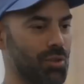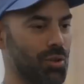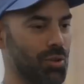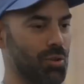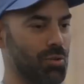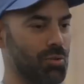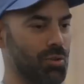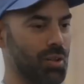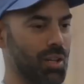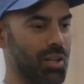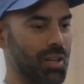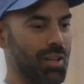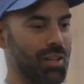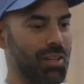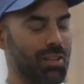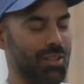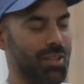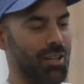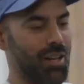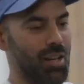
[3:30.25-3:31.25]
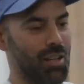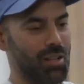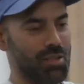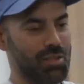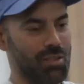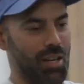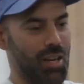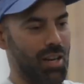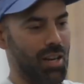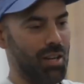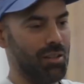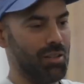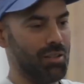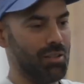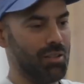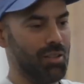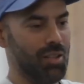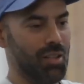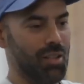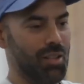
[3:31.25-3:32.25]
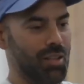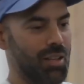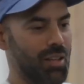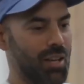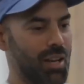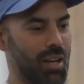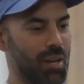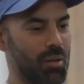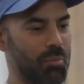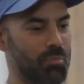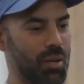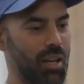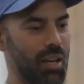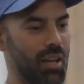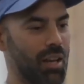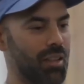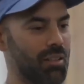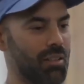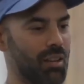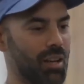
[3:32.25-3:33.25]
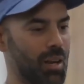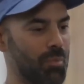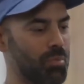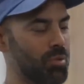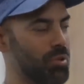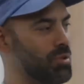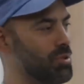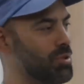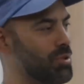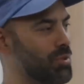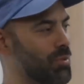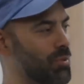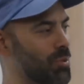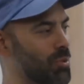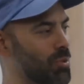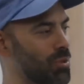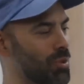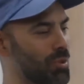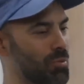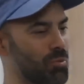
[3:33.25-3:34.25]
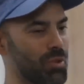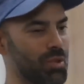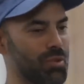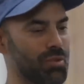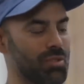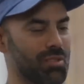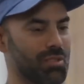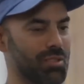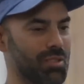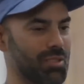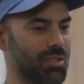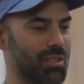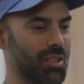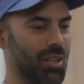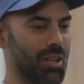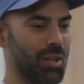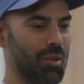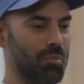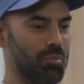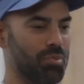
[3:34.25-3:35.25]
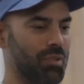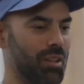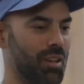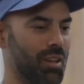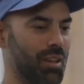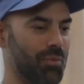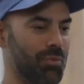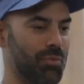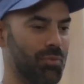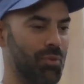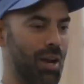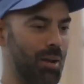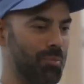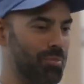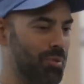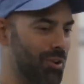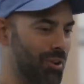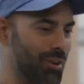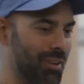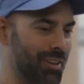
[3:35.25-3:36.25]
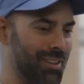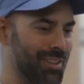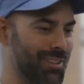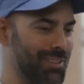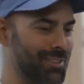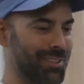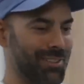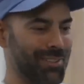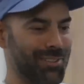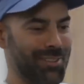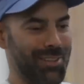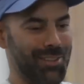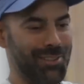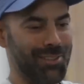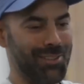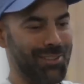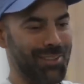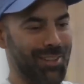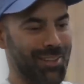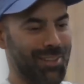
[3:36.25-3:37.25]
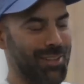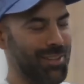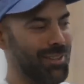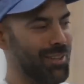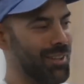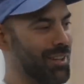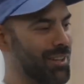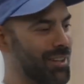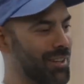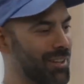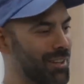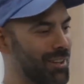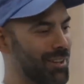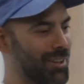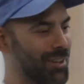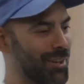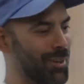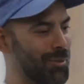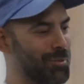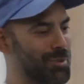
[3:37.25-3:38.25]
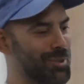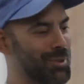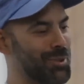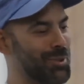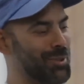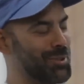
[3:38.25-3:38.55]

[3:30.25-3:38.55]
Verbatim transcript: So in college, I had a I had a band that I produced for, and we used to play at frat parties. And what was the name of the band? Uh, it was